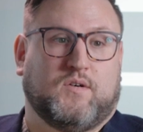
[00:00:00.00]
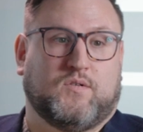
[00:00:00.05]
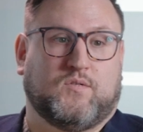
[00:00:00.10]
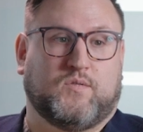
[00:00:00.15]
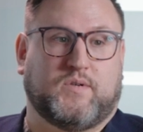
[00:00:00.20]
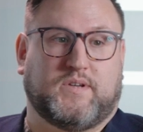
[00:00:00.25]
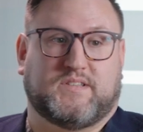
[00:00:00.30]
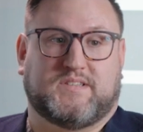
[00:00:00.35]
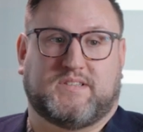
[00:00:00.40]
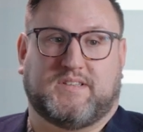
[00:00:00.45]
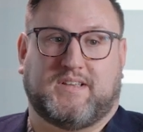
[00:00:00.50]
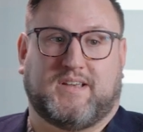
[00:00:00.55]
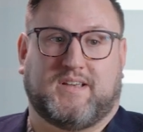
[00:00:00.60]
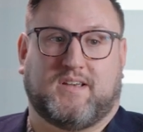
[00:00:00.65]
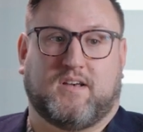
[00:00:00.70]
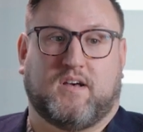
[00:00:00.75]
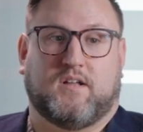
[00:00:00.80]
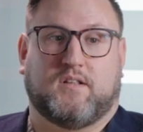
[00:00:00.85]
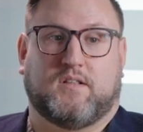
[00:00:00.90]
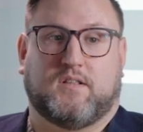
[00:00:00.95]
we
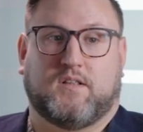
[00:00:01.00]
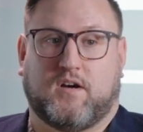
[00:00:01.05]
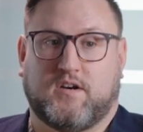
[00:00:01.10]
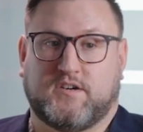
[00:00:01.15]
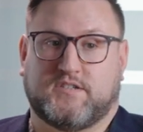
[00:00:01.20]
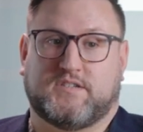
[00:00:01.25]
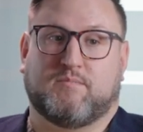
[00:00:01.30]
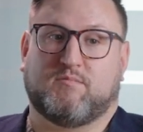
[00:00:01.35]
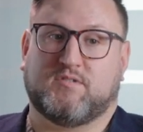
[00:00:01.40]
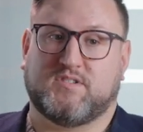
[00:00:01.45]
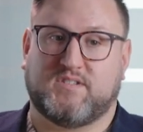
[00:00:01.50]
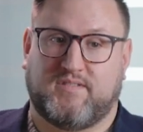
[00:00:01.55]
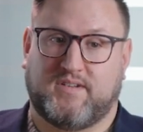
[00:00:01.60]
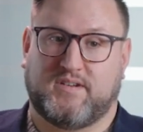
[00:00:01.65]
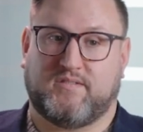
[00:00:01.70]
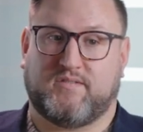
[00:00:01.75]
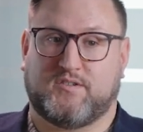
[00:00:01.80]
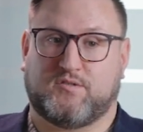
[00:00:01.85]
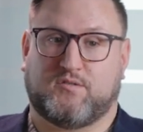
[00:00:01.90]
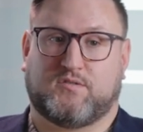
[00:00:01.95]
see large numbers of
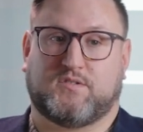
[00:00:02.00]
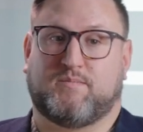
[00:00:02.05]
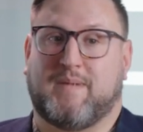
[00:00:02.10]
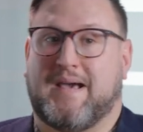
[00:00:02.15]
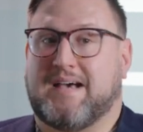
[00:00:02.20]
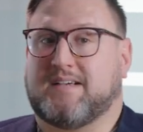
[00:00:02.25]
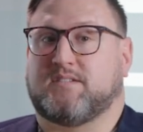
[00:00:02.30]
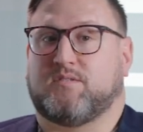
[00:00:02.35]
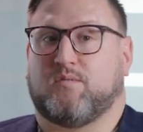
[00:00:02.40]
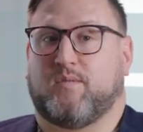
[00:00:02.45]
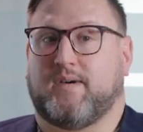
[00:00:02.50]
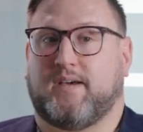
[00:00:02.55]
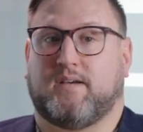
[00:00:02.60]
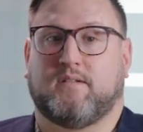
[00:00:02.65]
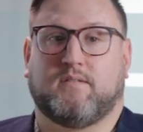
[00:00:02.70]
individuals pass away